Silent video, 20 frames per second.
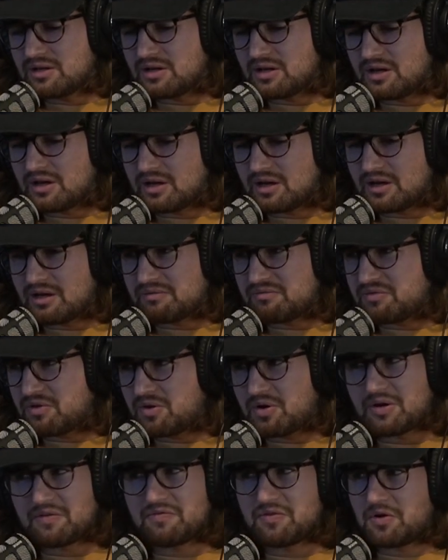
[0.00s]
I
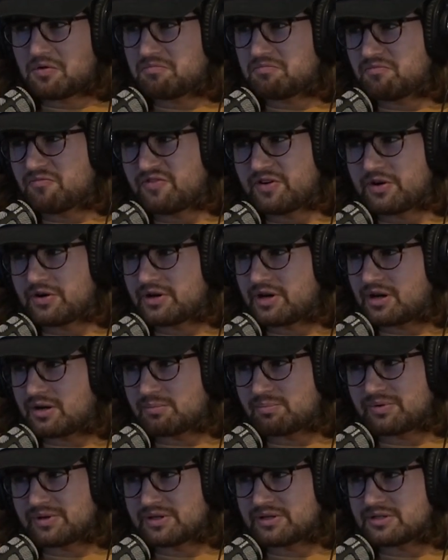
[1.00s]
felt very out
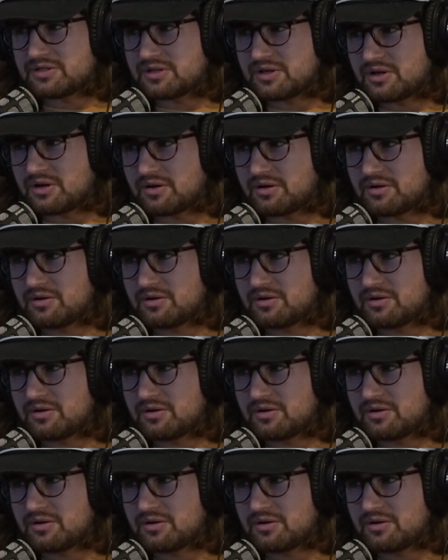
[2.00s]
of place there.